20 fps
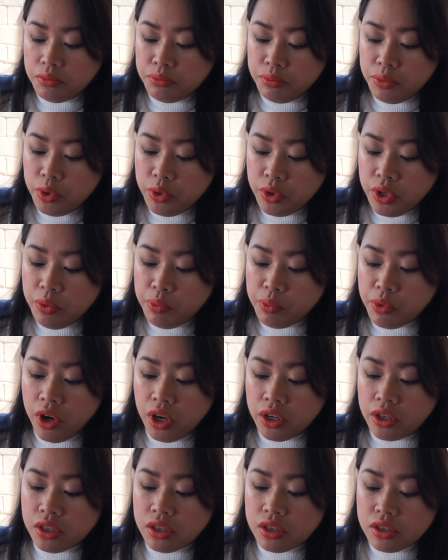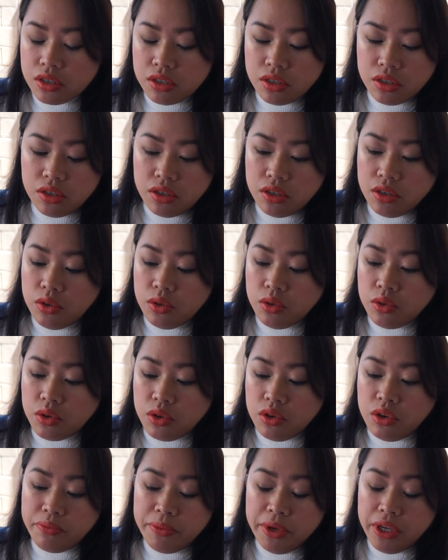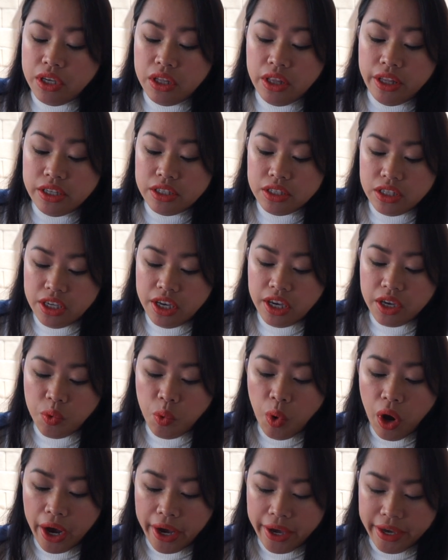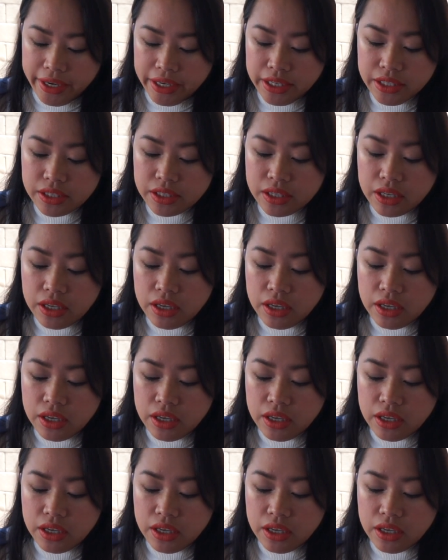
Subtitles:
beauty product or you're making like DIYs,